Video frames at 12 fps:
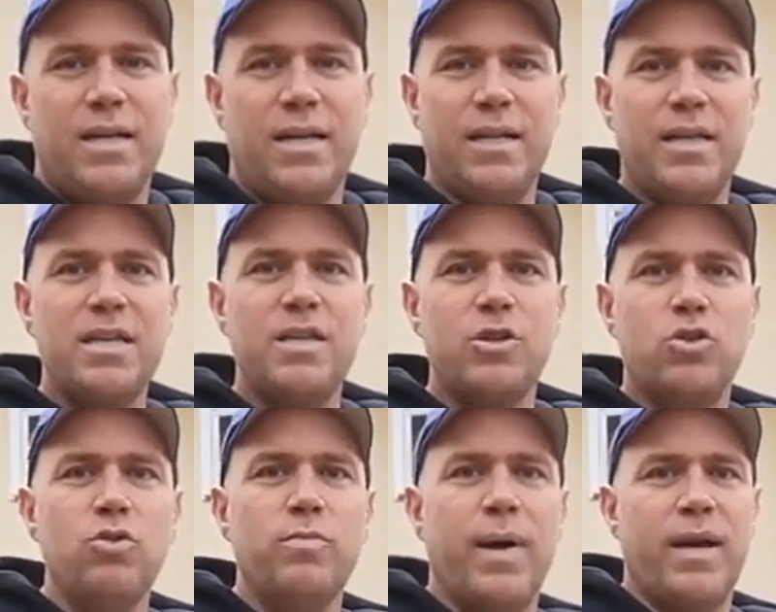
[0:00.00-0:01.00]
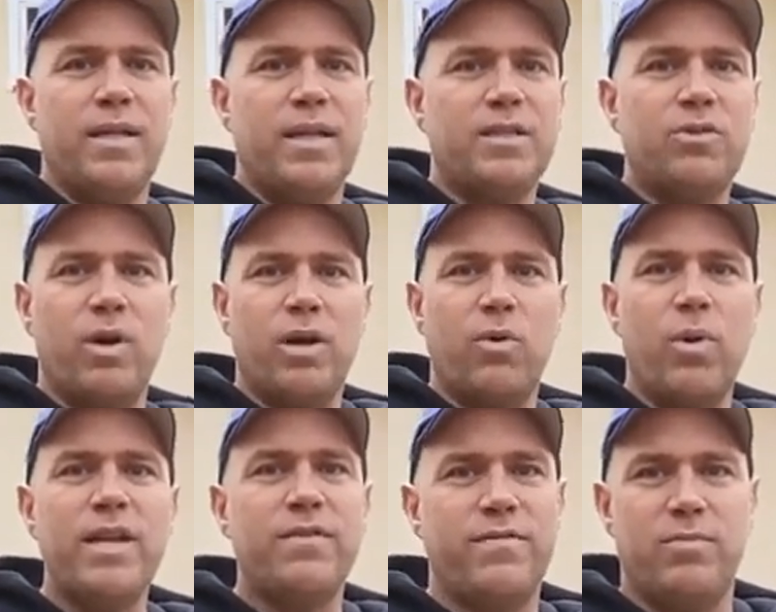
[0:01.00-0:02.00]
Nothing you can do about it unless you wanna
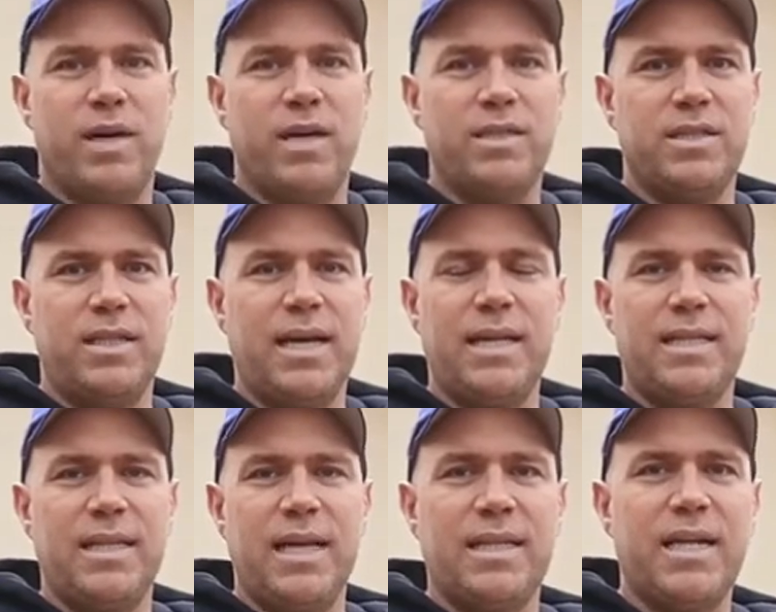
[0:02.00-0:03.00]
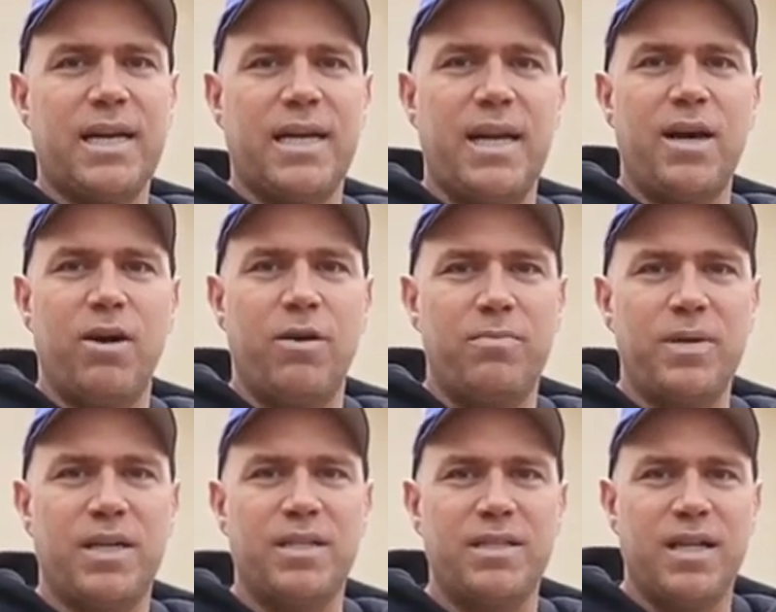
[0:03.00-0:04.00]
wait a few months, and that's not gonna help
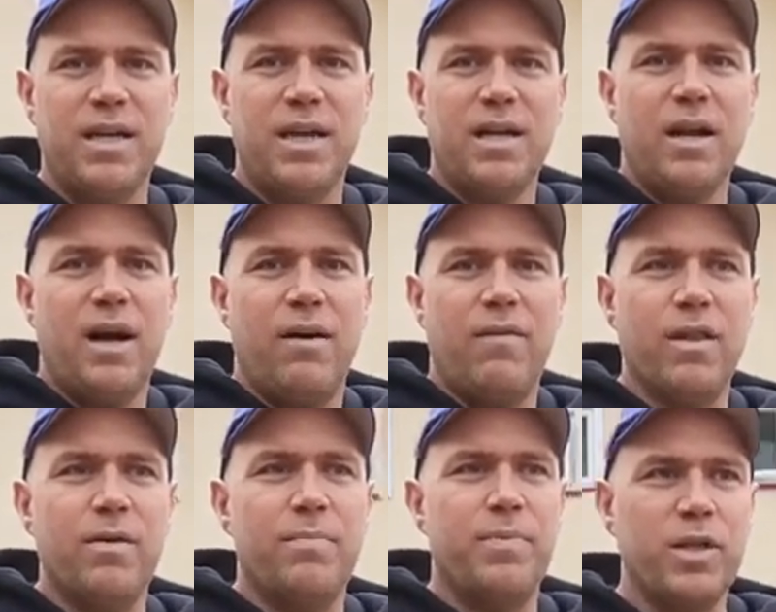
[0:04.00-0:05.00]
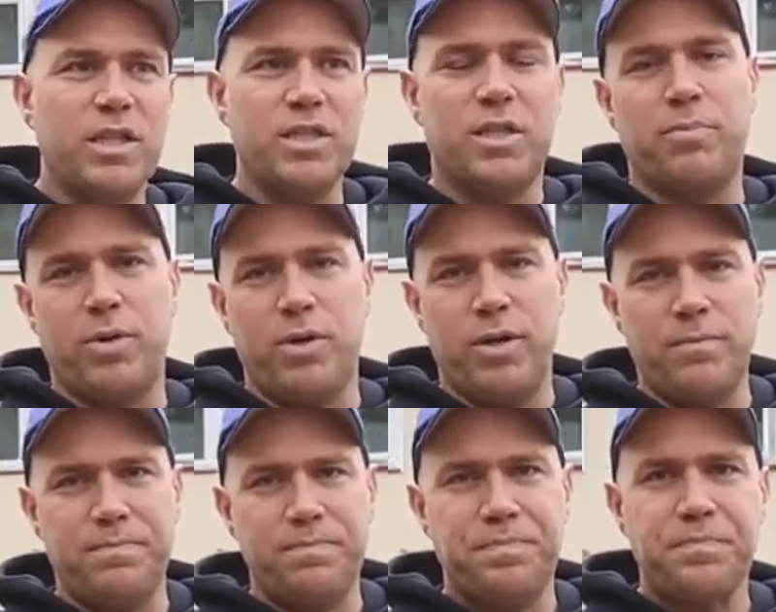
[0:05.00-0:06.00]
because of all the buildings that
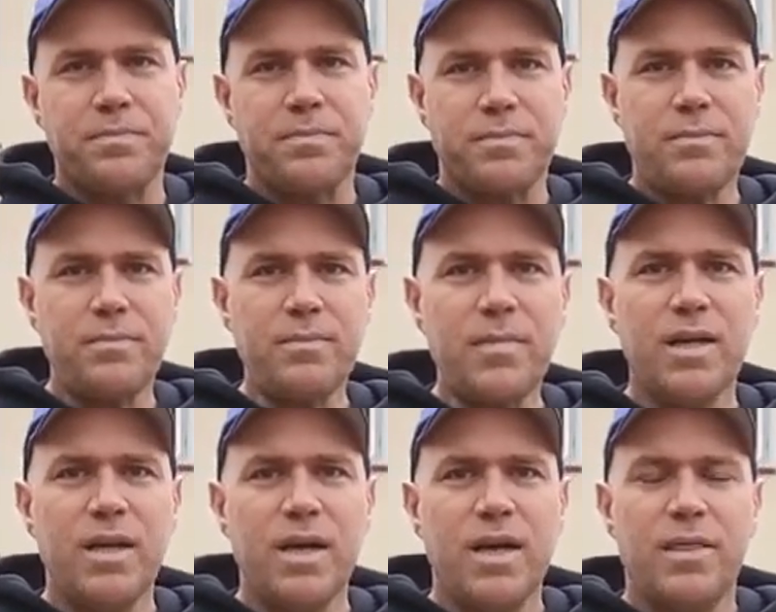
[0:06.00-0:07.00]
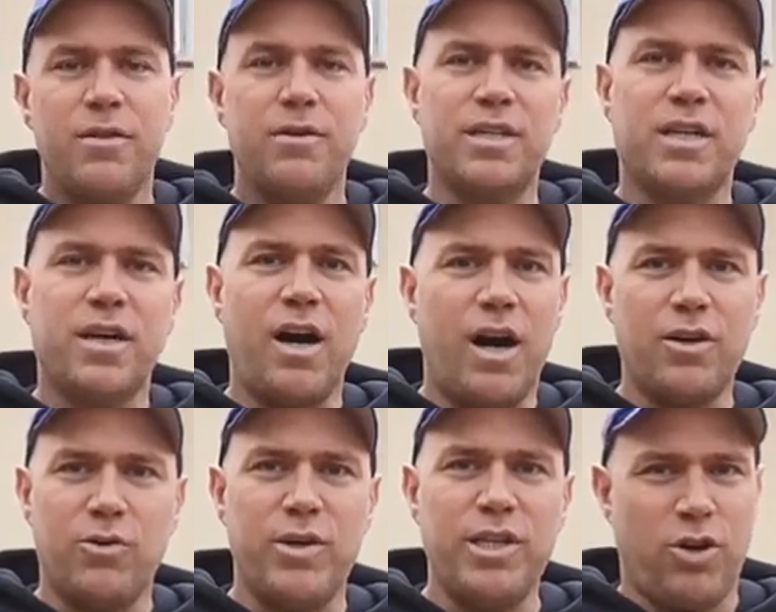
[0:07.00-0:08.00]
burn. There's a
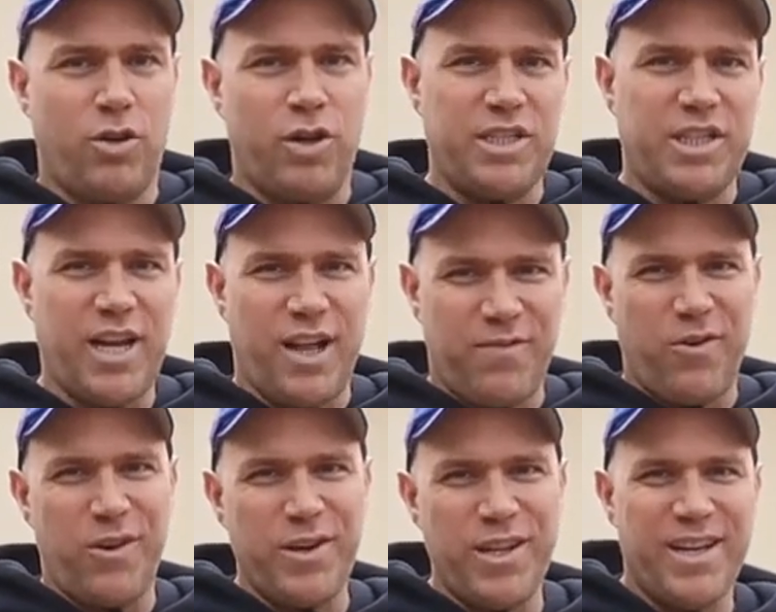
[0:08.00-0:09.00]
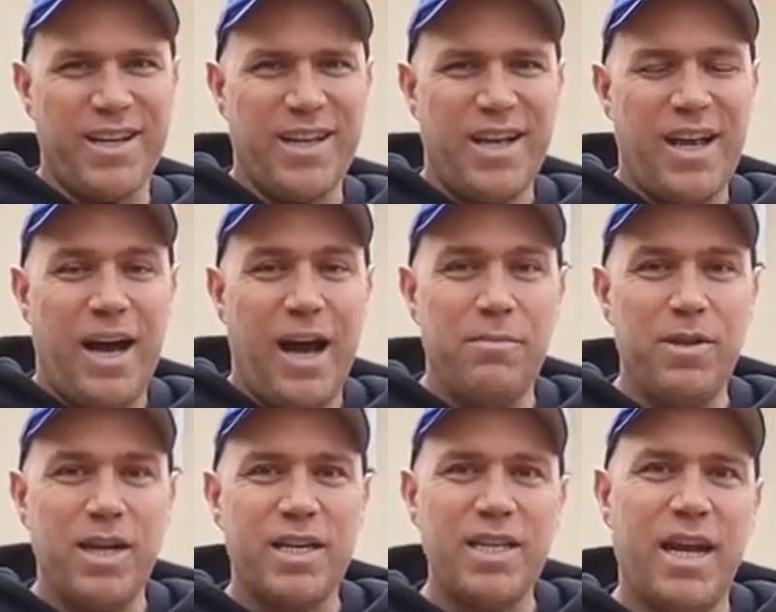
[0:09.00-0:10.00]
concrete shortage in California. I'm
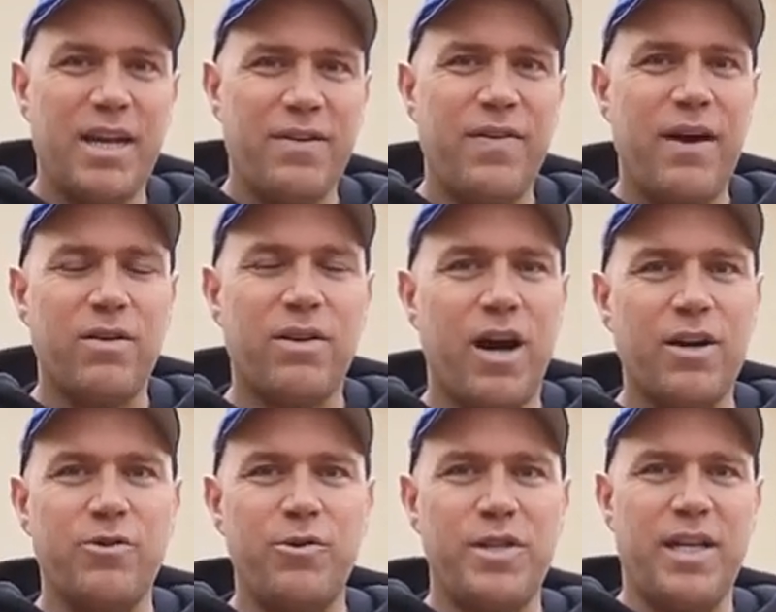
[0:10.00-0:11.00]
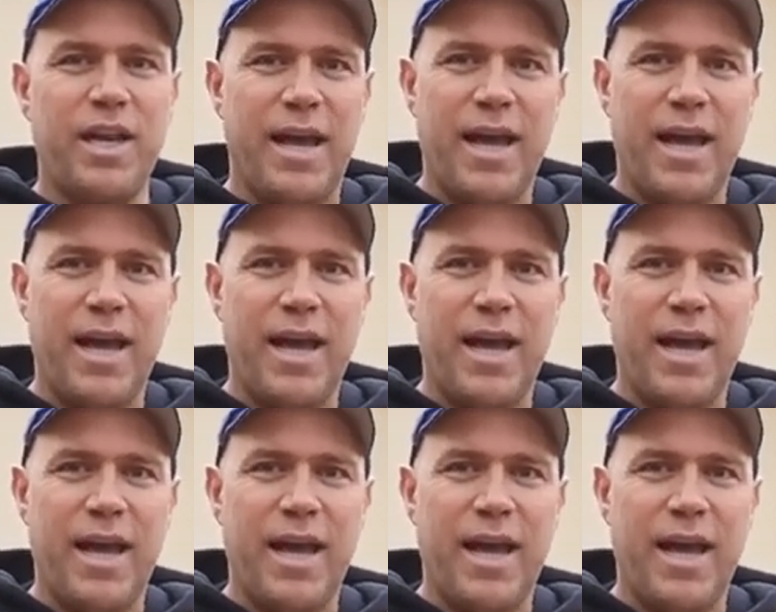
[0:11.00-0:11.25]
lucky that I found concrete today.